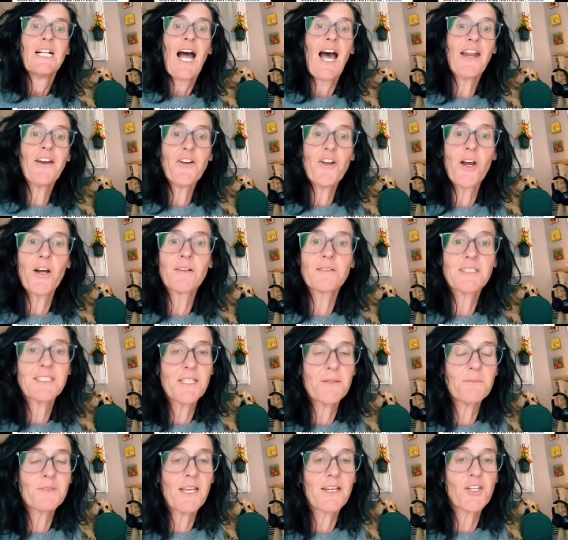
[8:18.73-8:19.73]
I don't know. It
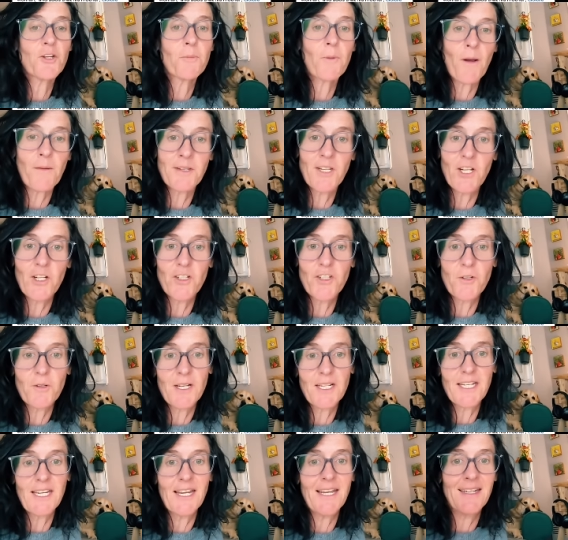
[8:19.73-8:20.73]
seems like you're probably going to do it
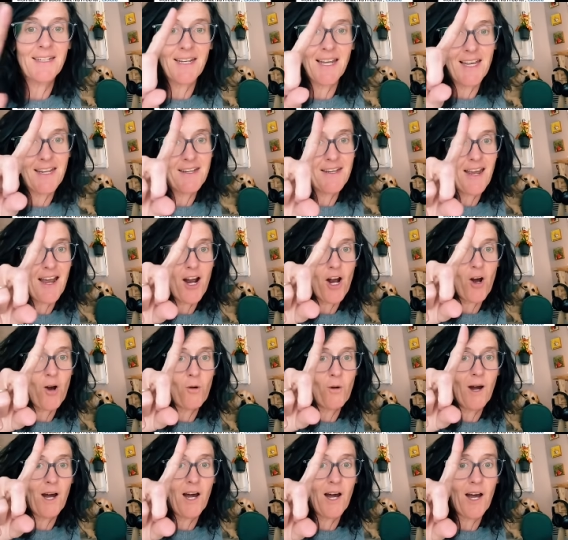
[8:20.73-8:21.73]
again. And
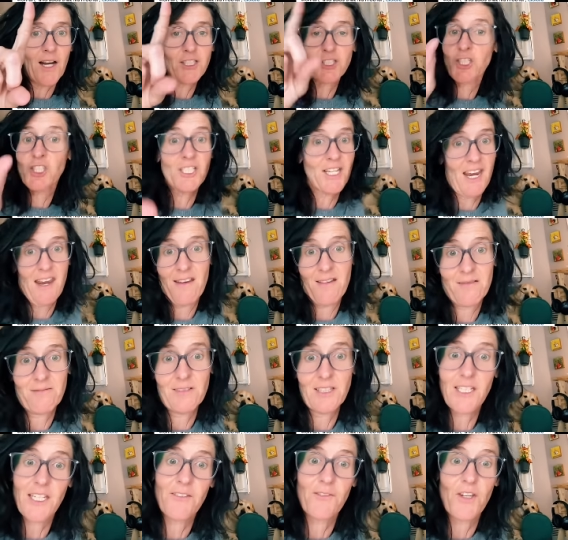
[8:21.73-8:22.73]
now uh, she can't
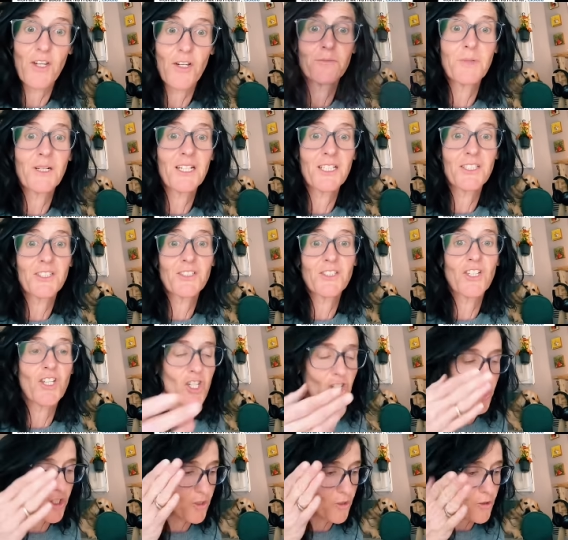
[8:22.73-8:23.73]
leave you because
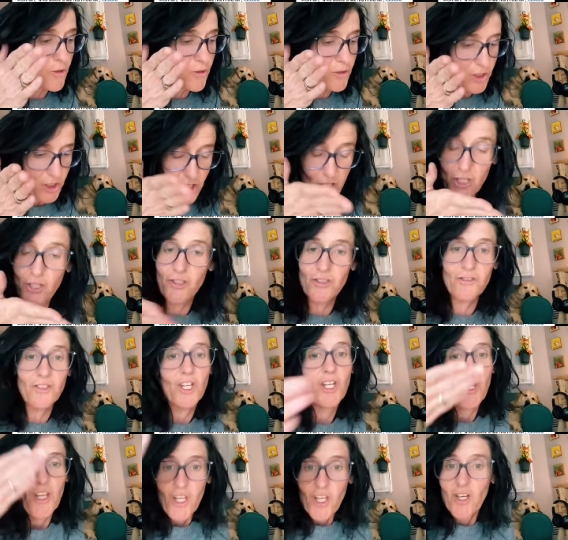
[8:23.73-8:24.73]
you, she,
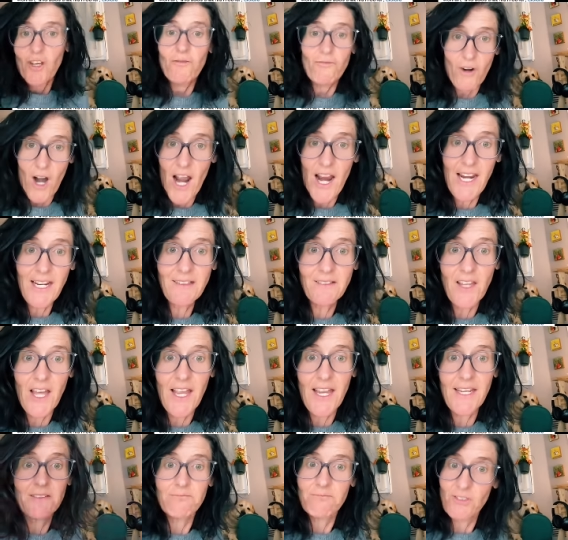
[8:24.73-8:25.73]
right?
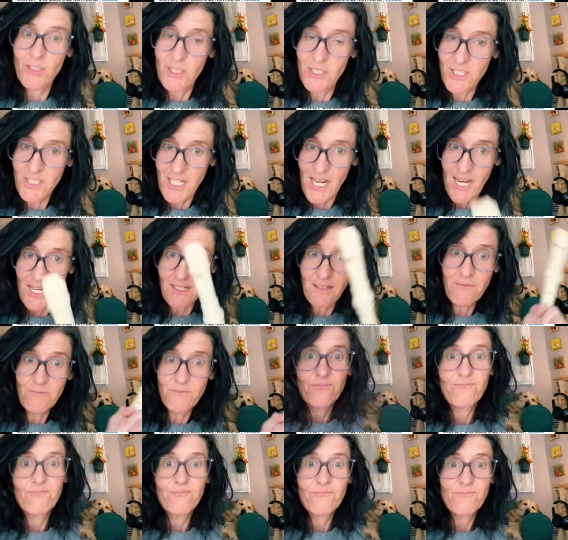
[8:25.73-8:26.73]
Like she stayed.
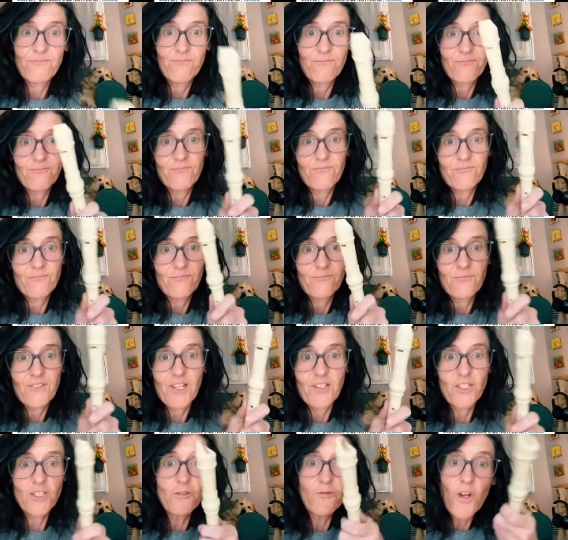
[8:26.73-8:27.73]

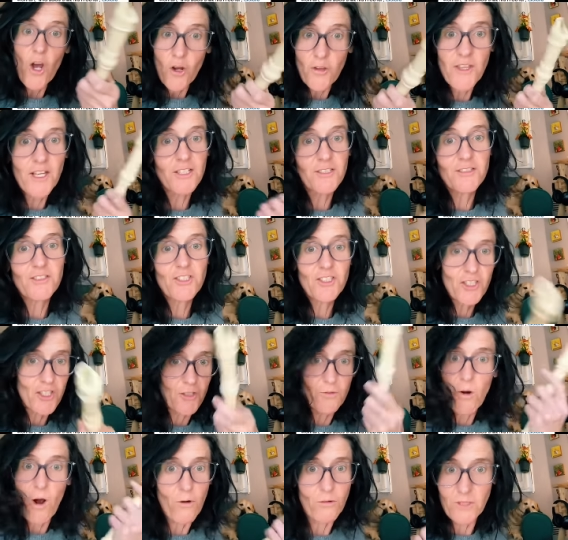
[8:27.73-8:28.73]
You know that she
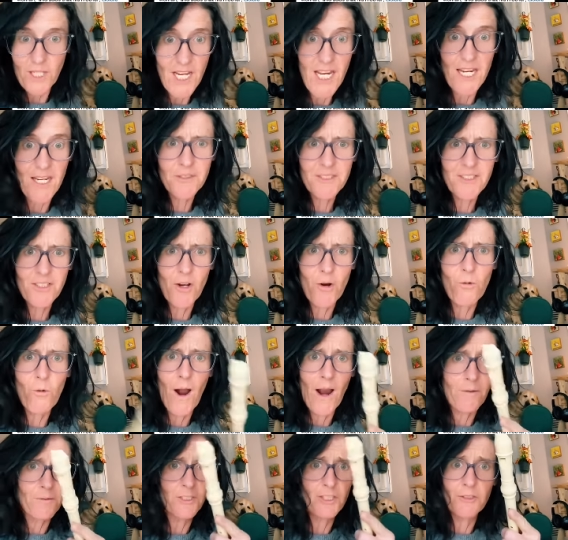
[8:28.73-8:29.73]
won't leave. So
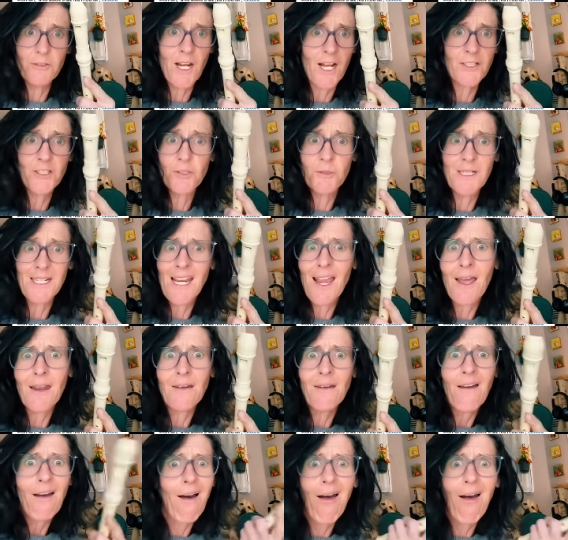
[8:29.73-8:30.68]
why would you not do it again?